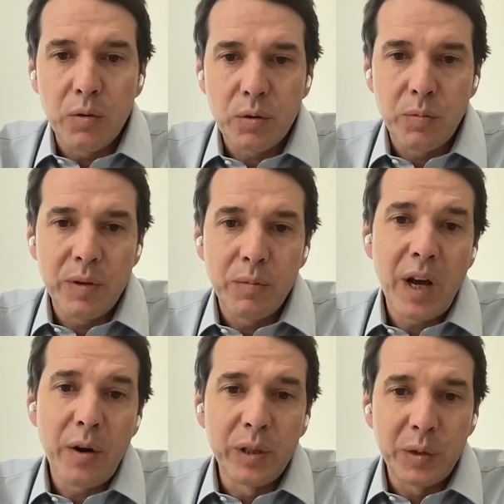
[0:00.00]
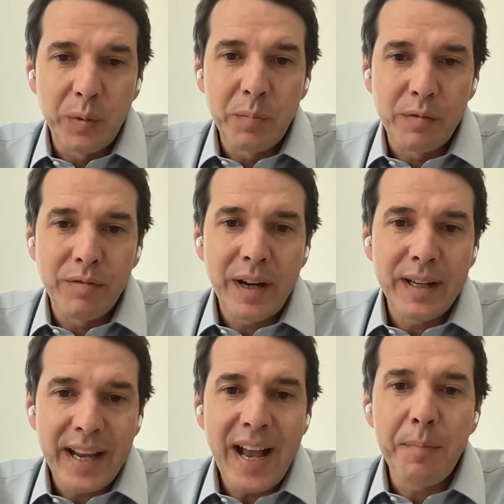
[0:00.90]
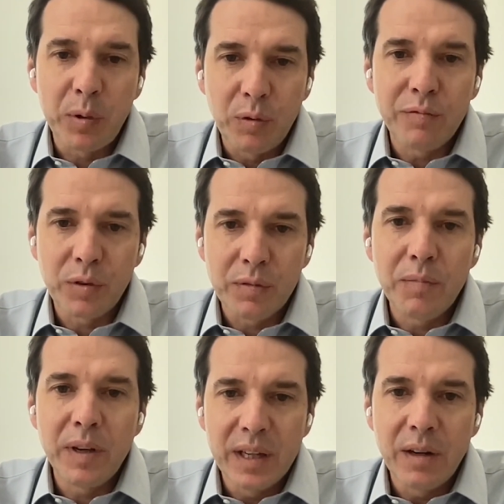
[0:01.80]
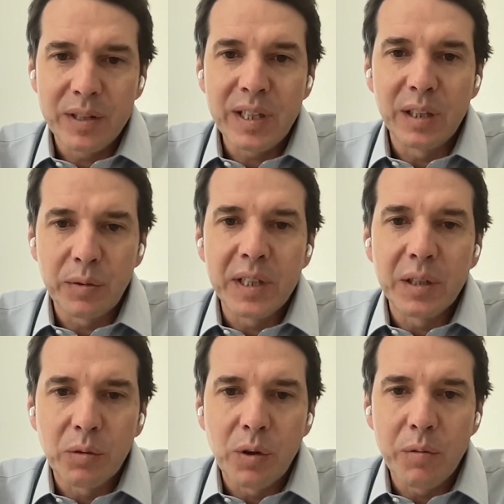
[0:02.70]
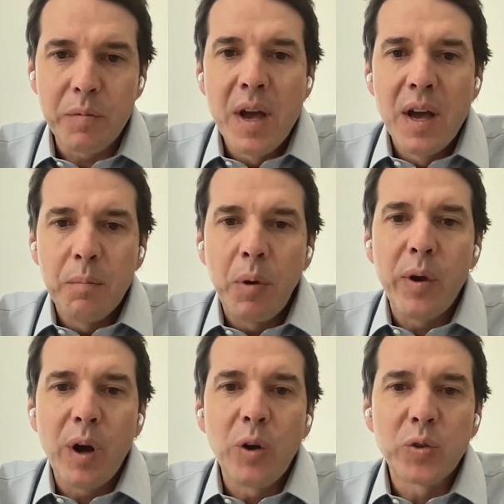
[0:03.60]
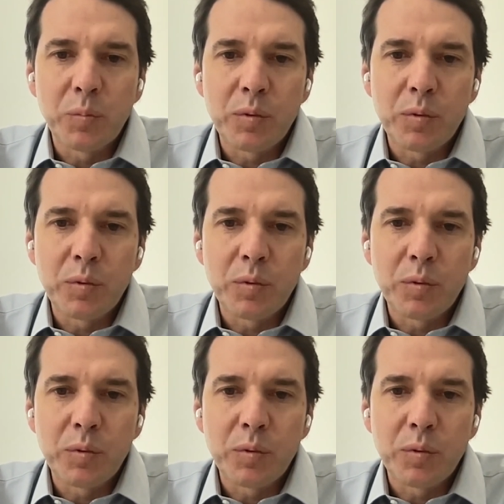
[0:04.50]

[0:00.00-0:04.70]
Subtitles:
So not only do we provide capital for, accelerated growth, but we also